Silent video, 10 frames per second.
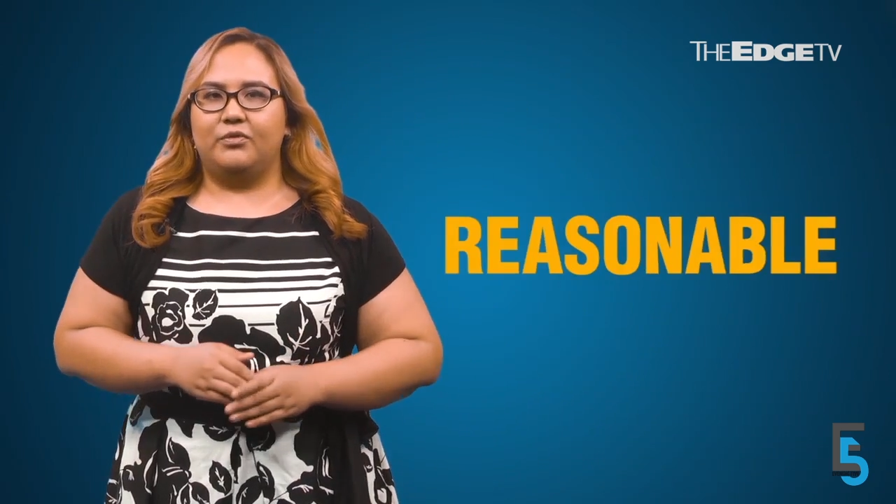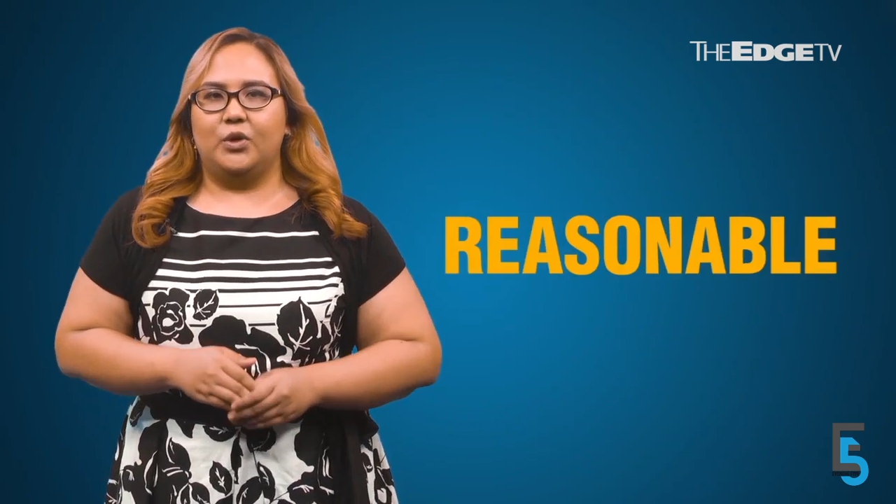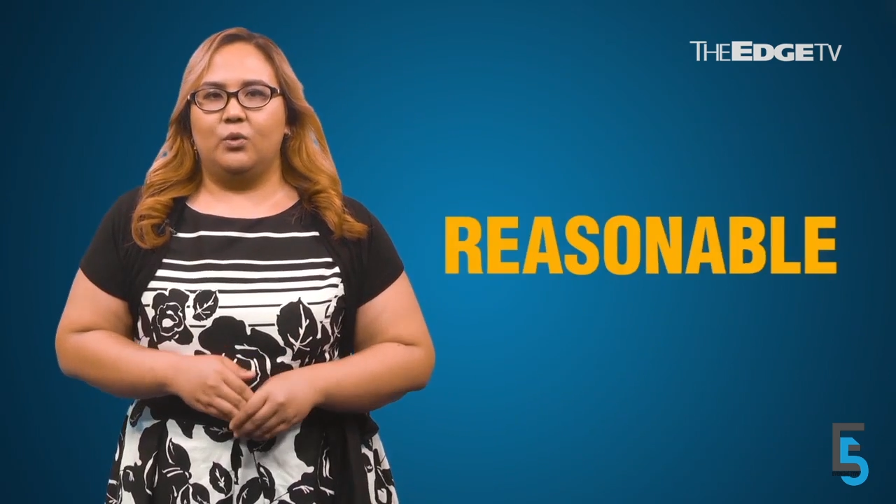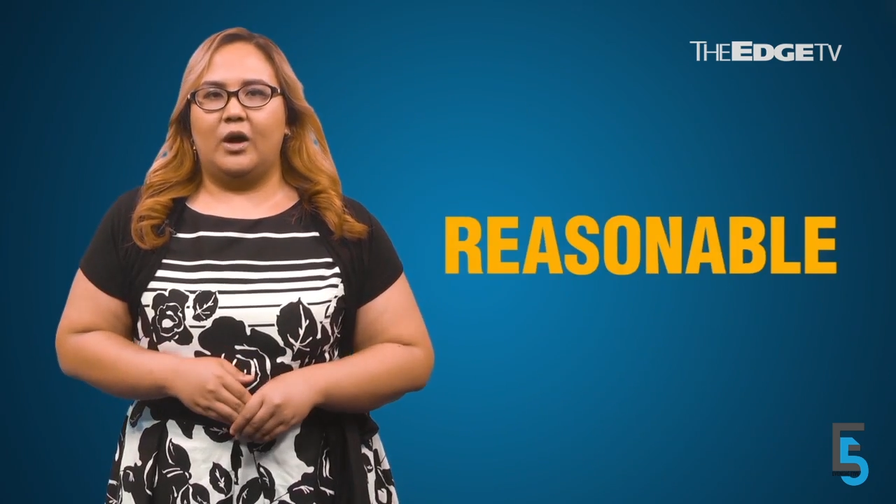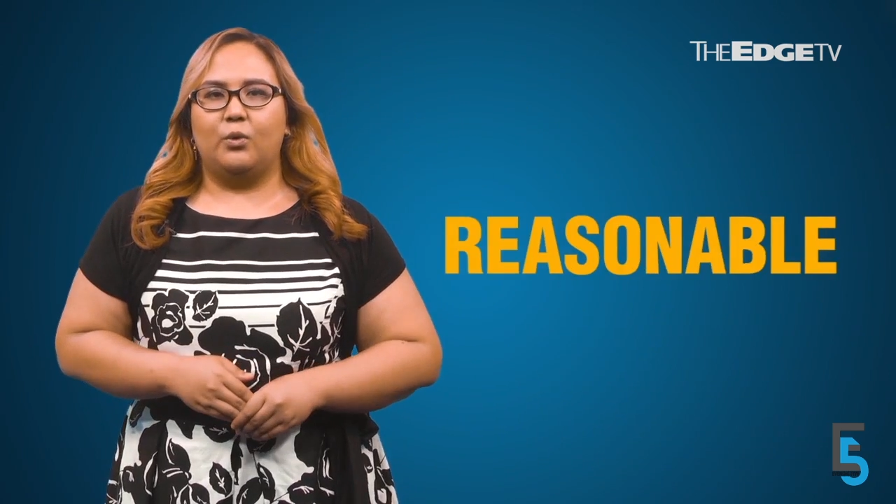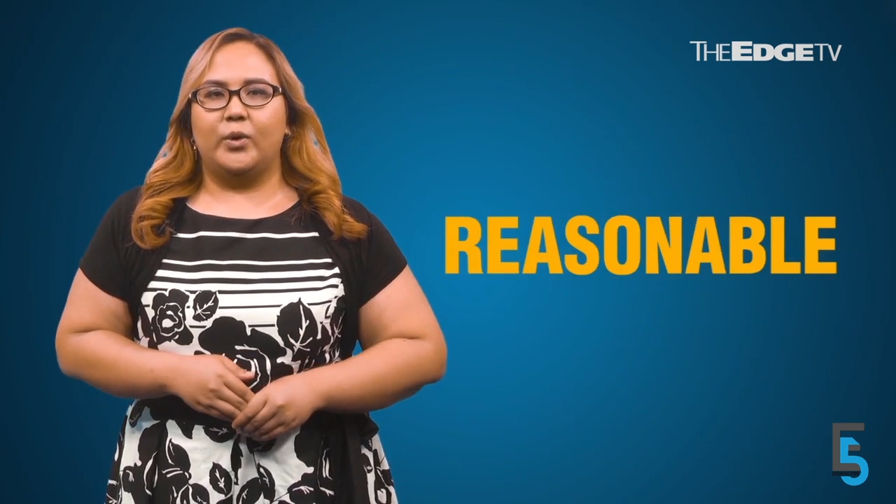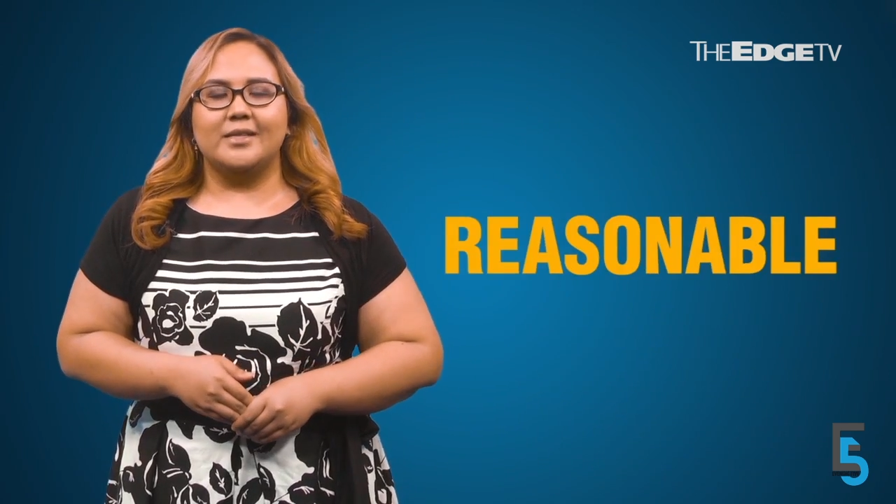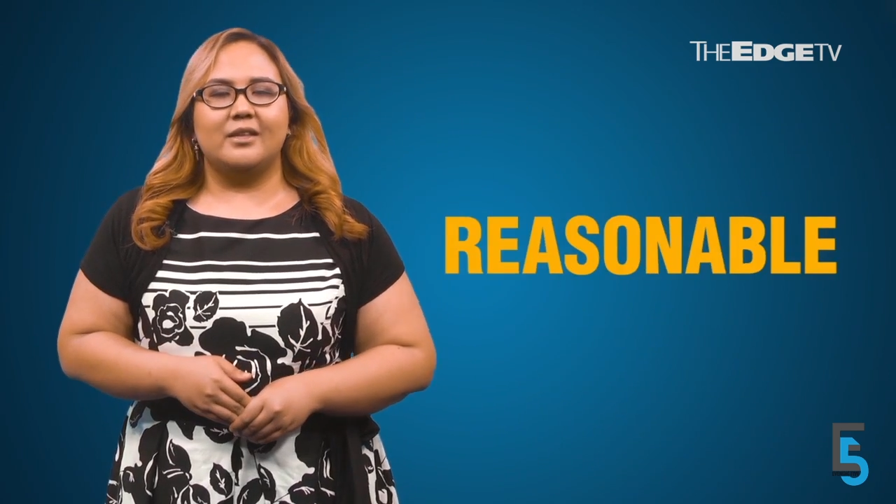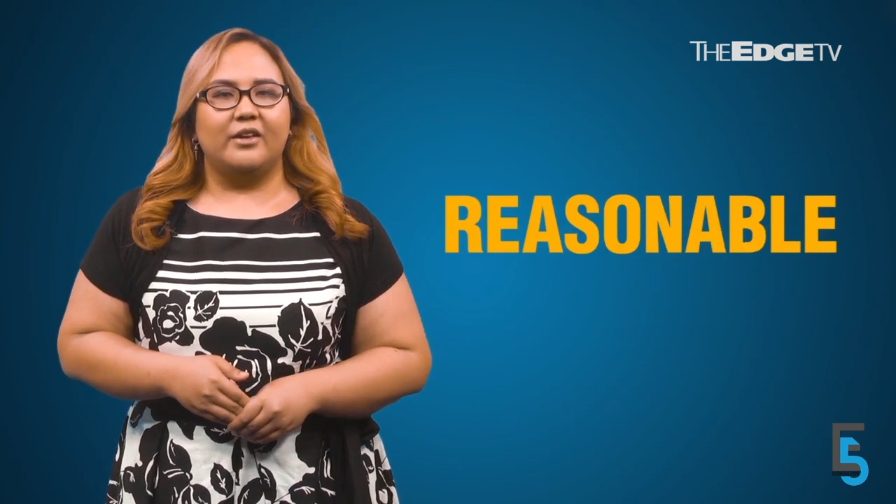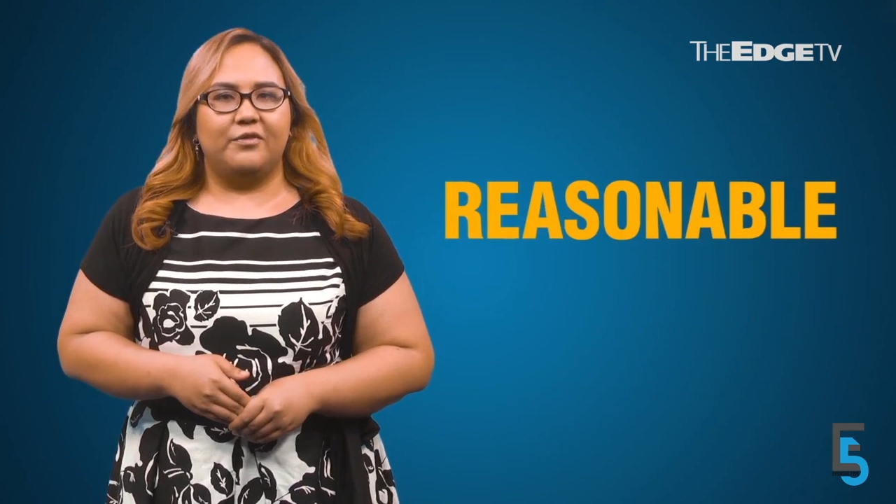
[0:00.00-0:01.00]
view
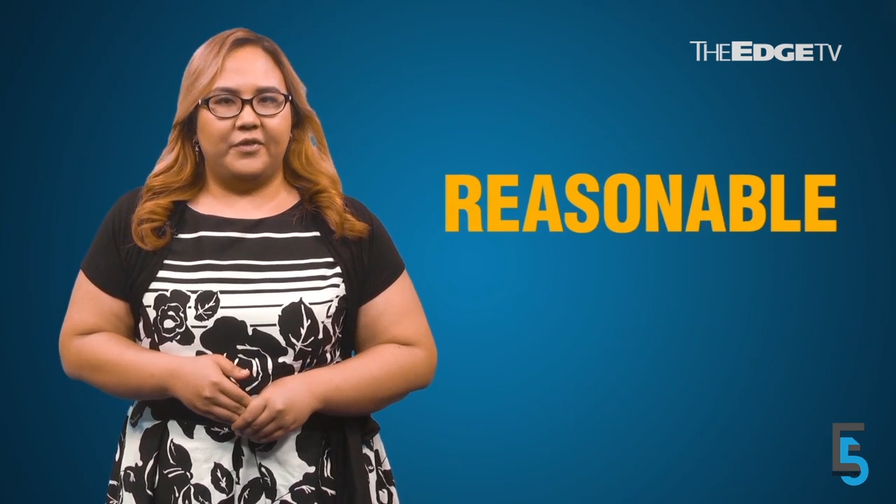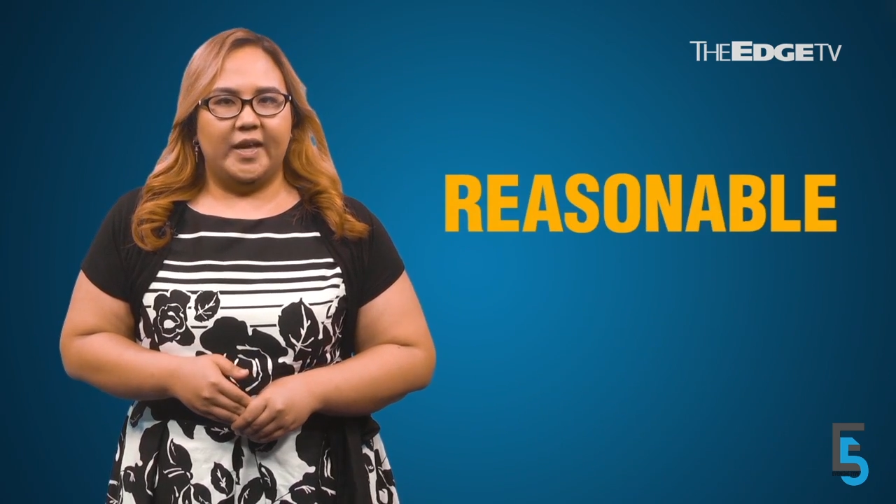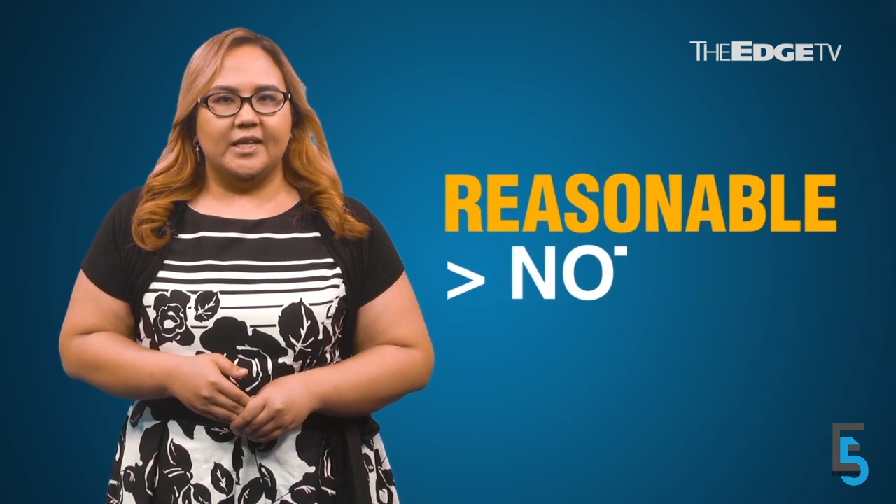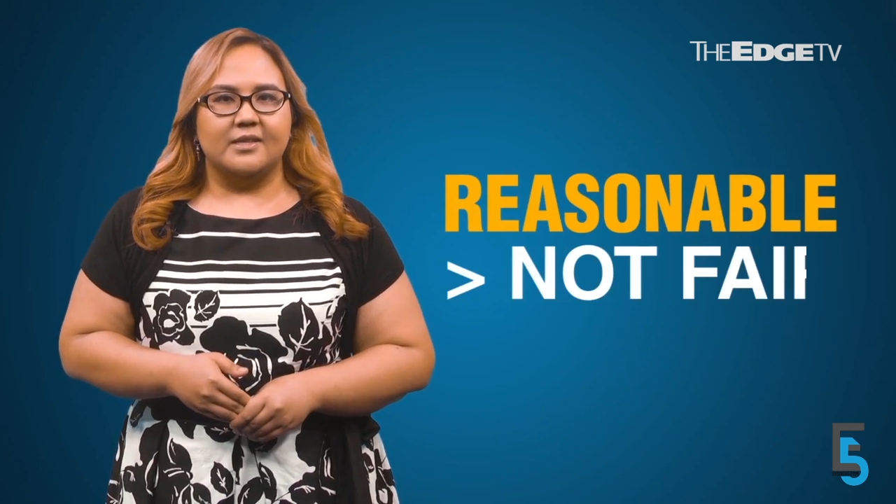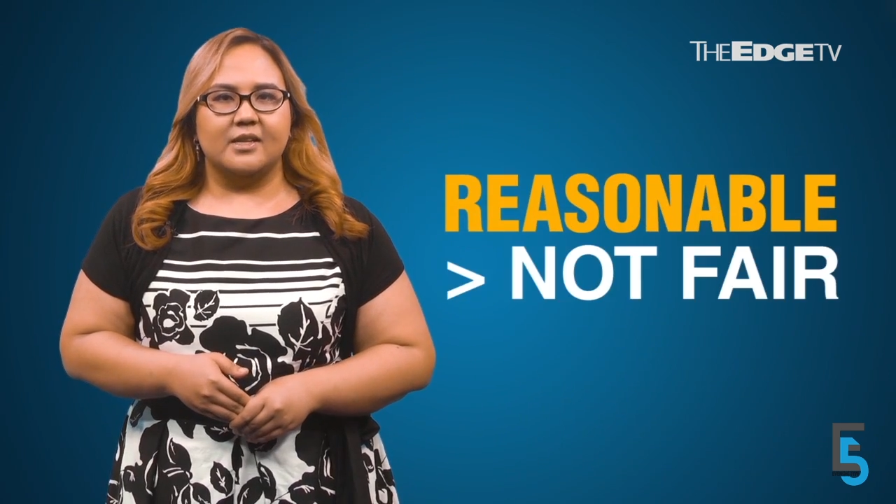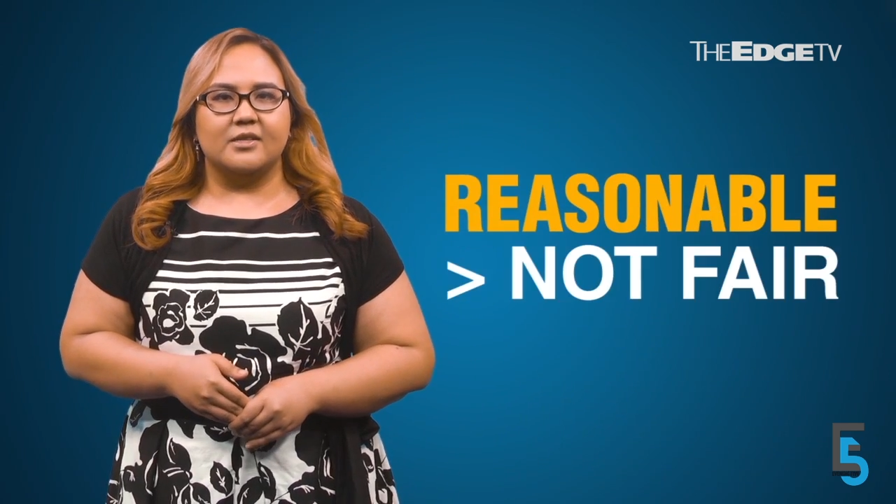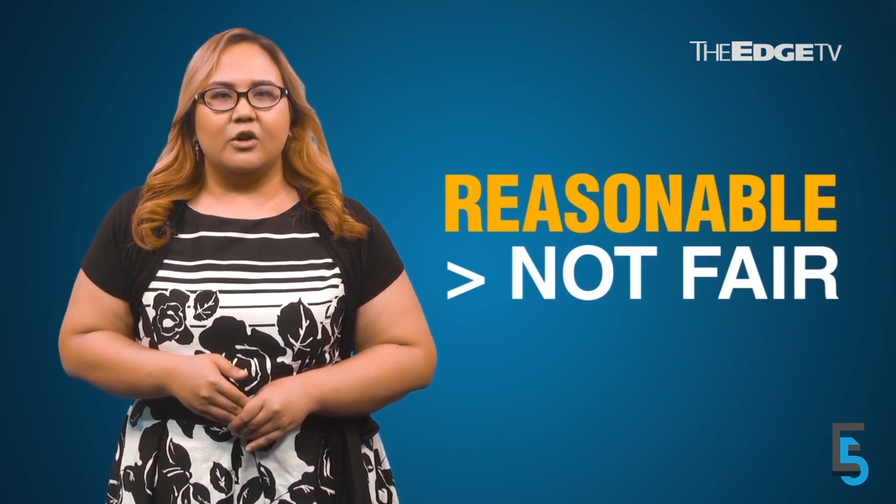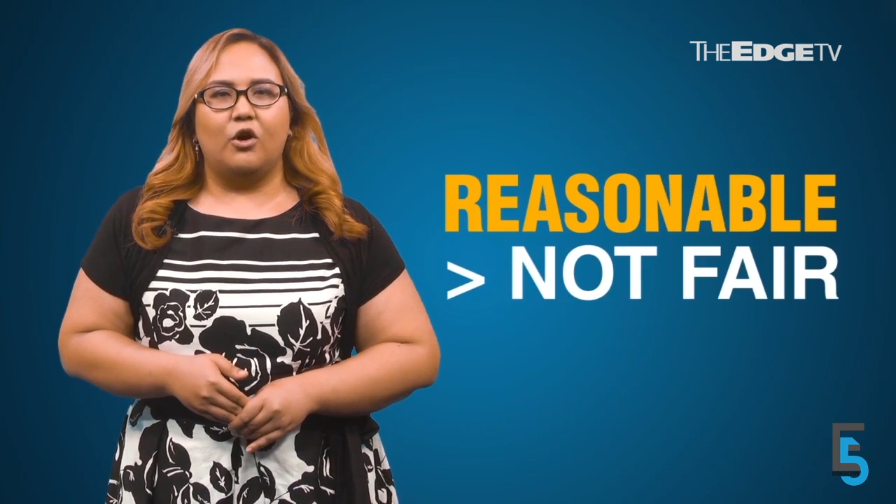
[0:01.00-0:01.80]
outweighs the unfairness as the